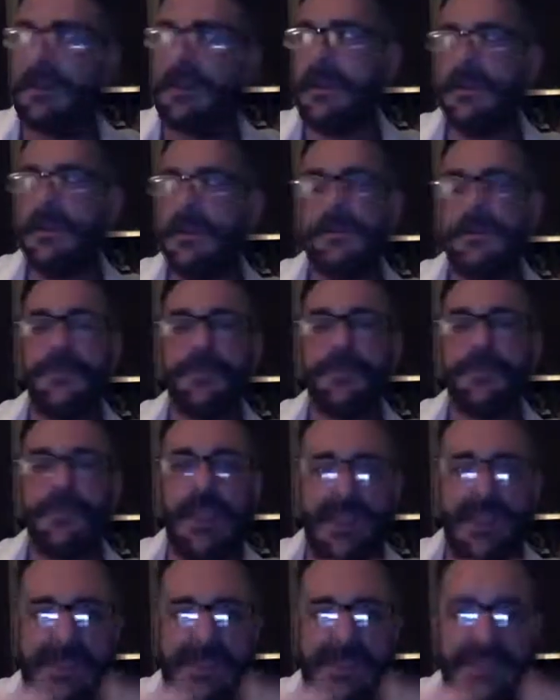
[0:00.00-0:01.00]

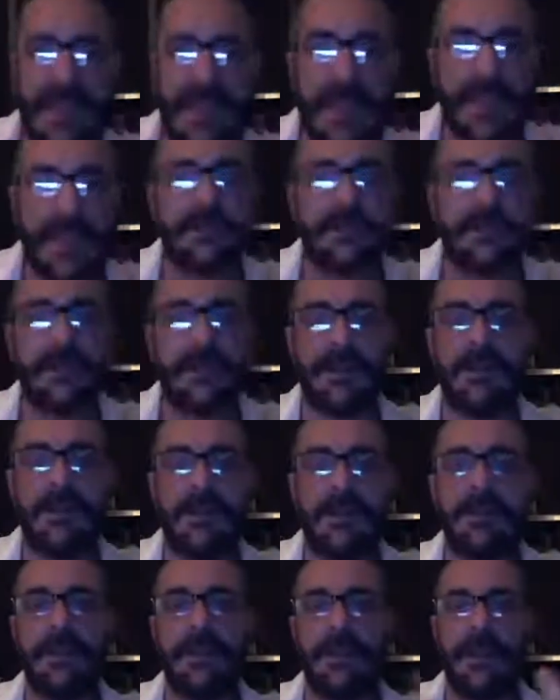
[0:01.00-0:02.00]
intensely
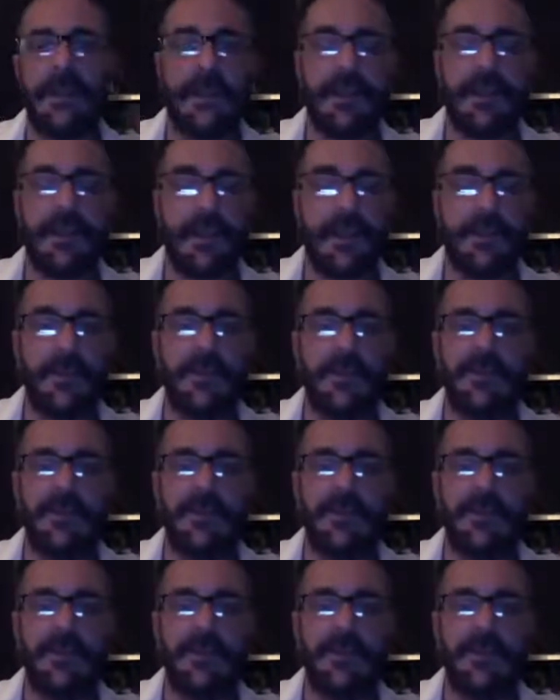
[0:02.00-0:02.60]
coming to a head.